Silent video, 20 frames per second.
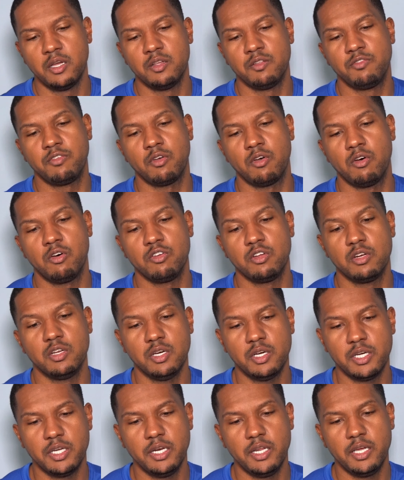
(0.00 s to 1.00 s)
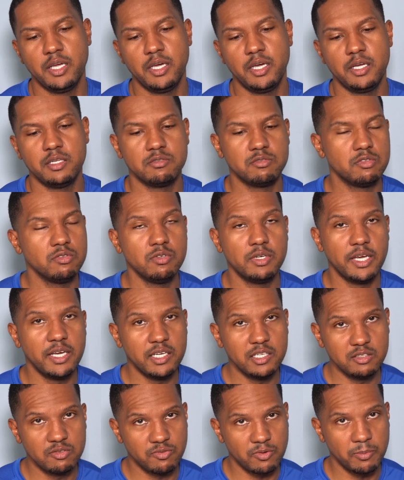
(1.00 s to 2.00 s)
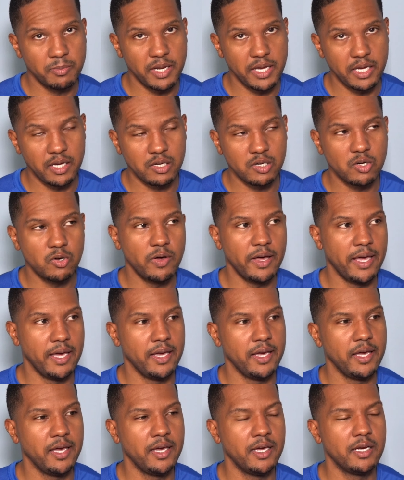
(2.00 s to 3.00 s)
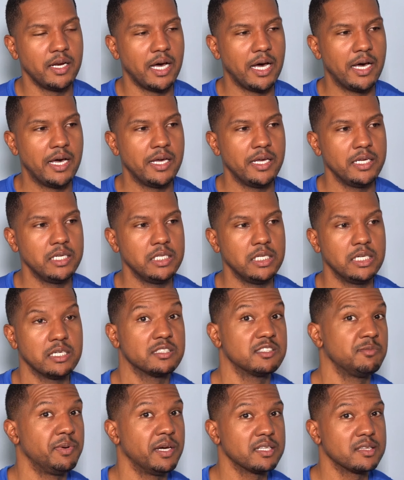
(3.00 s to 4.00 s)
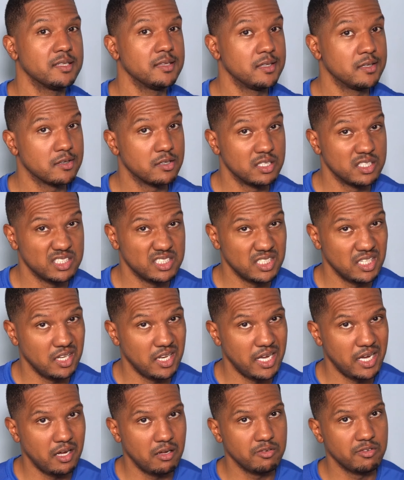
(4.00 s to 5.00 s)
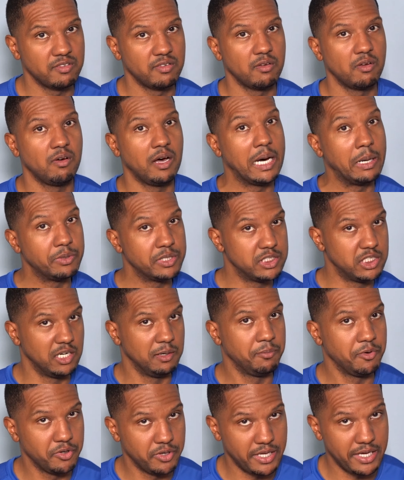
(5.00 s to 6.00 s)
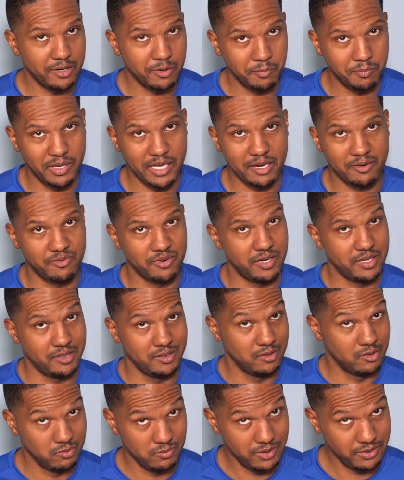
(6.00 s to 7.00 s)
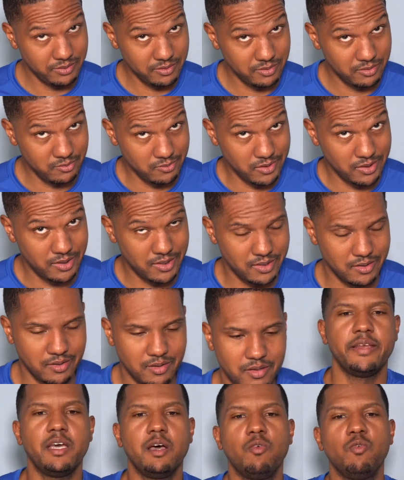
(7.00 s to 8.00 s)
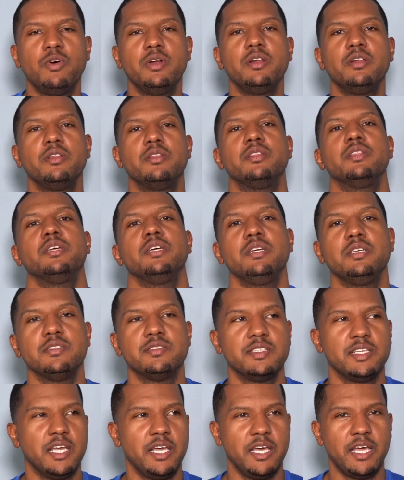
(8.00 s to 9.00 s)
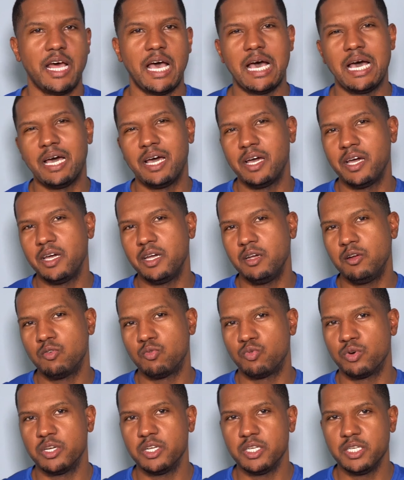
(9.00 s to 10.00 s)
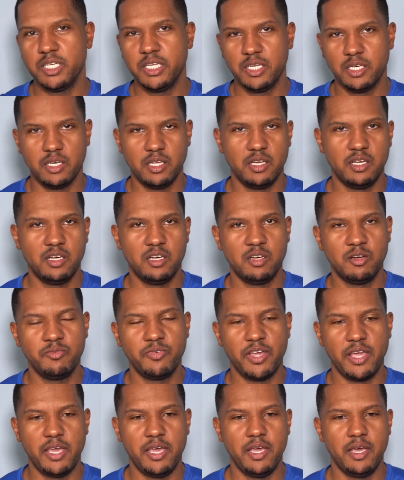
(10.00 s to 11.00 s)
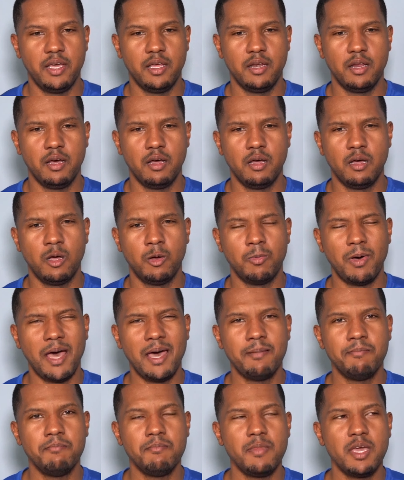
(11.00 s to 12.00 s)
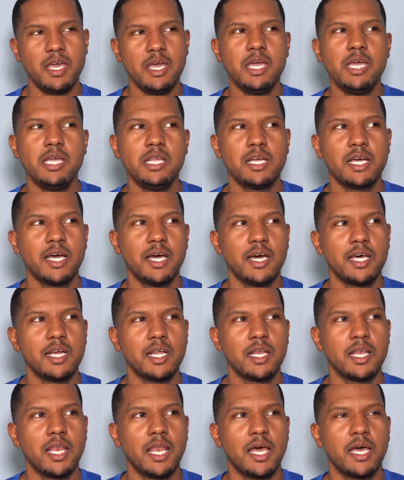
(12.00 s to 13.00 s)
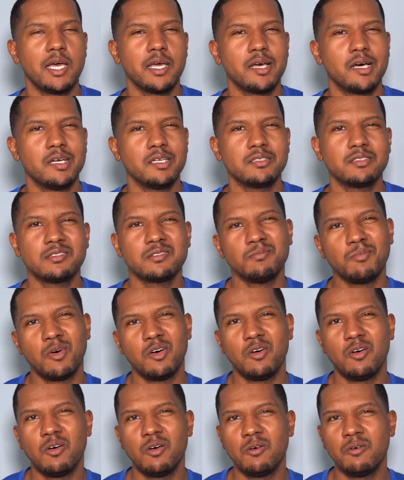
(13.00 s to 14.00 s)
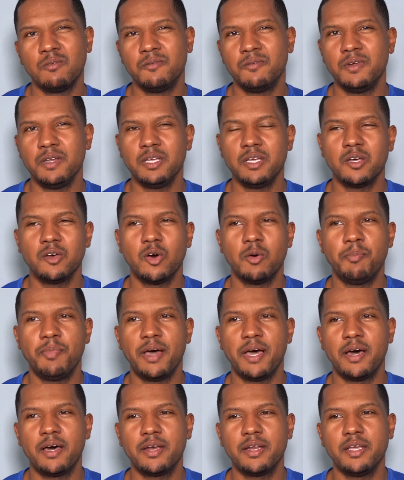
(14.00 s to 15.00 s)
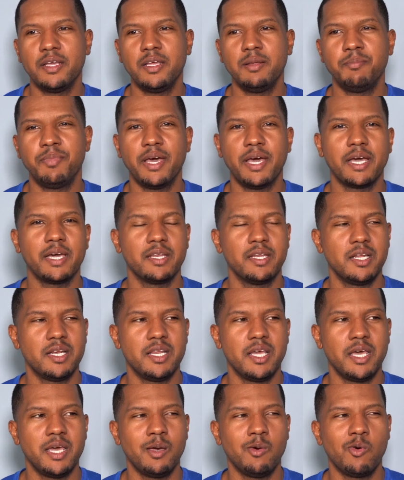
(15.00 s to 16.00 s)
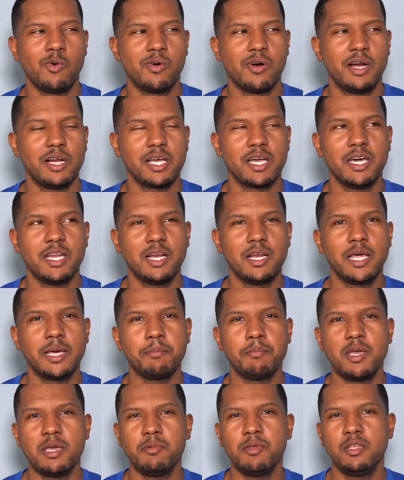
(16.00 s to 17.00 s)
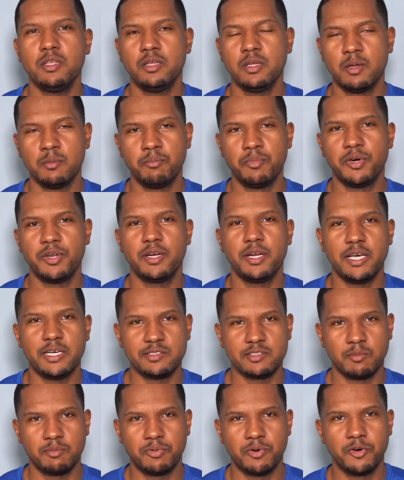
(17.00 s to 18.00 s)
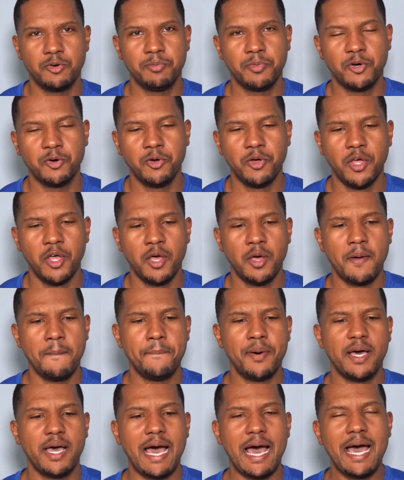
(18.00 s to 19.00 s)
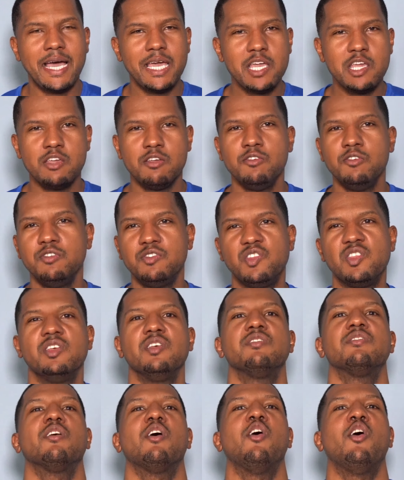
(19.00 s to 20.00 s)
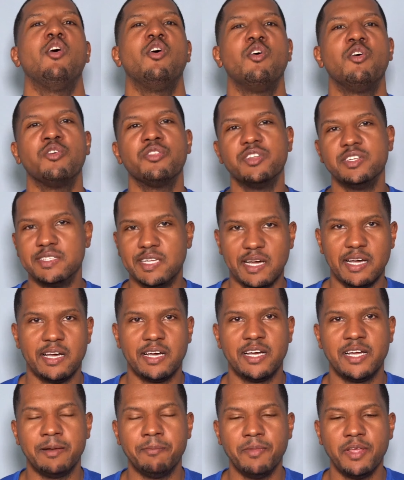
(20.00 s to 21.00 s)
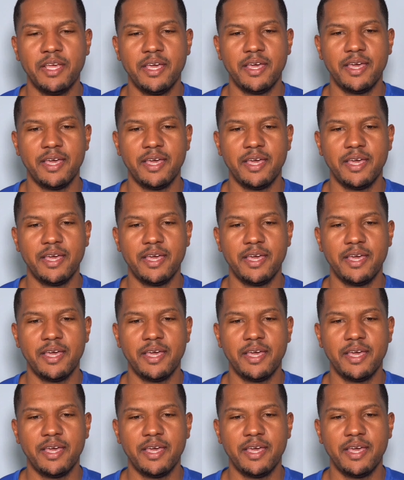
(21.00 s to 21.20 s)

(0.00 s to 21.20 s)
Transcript: So you're looking at two days from now, and I expect that they're gonna sell out, so I would jump on that on Black Friday. Don't wait till twenty-ninth. Now, one of the things that I really love, and um, I made kind of like a small video about it back in the day, or I kind of like maybe put it as a promo, but I use this all the time.